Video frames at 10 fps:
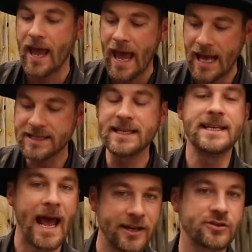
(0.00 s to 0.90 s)
has a
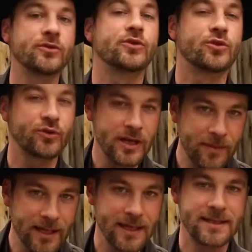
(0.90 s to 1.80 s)
natural
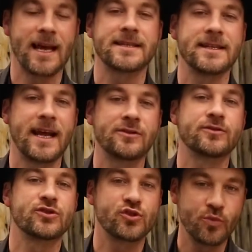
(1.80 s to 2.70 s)
creaminess, has a natural
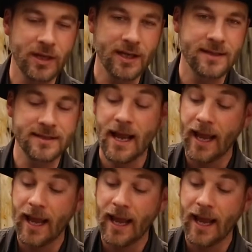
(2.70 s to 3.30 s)
sweetness,